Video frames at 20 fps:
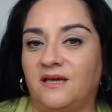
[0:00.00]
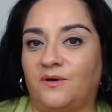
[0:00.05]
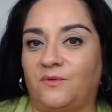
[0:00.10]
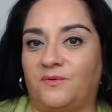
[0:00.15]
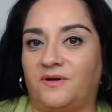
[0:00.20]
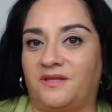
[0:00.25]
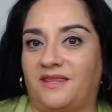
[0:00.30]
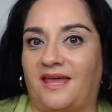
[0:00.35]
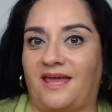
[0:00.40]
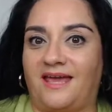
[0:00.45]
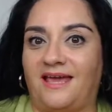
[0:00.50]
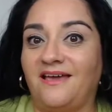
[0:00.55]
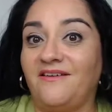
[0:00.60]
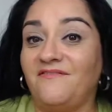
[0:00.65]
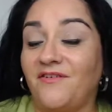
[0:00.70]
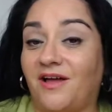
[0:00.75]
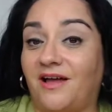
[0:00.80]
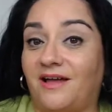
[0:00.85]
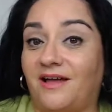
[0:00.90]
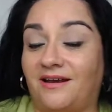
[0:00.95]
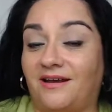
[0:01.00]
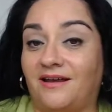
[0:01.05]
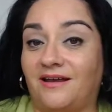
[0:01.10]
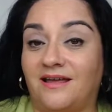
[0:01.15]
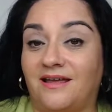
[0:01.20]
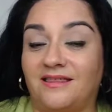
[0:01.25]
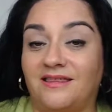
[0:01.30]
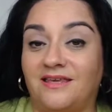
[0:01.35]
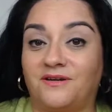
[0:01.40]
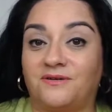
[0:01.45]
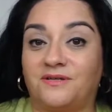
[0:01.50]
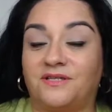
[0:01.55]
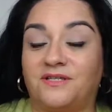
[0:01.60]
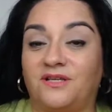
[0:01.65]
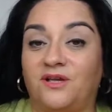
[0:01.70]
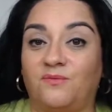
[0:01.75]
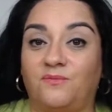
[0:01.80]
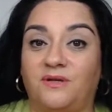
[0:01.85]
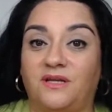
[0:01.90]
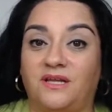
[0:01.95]
With Avon, there are
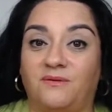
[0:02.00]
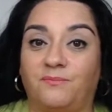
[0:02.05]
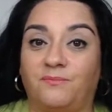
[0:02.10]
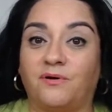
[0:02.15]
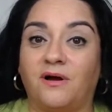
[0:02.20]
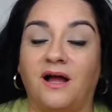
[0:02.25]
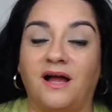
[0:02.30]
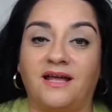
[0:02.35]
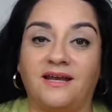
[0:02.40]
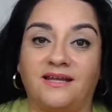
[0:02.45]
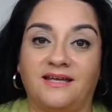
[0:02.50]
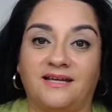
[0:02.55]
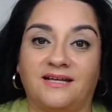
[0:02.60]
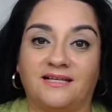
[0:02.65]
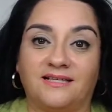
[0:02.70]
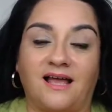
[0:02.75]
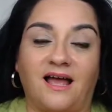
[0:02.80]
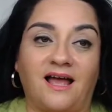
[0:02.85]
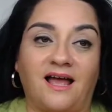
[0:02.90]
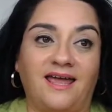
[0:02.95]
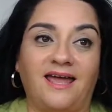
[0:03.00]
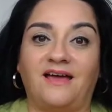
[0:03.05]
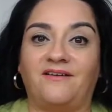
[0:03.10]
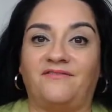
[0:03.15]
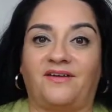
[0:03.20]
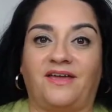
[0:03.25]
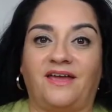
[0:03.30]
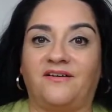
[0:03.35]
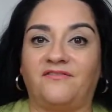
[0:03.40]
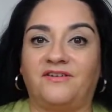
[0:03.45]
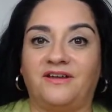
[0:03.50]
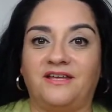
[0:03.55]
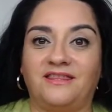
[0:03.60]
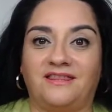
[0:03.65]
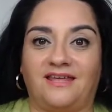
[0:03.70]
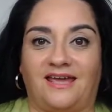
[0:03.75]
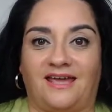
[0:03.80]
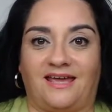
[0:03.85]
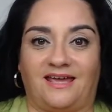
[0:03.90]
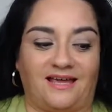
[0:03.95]
so many products. I have
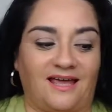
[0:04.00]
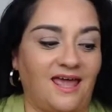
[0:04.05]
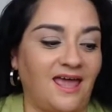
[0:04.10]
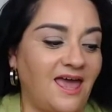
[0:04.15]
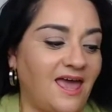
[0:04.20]
everything.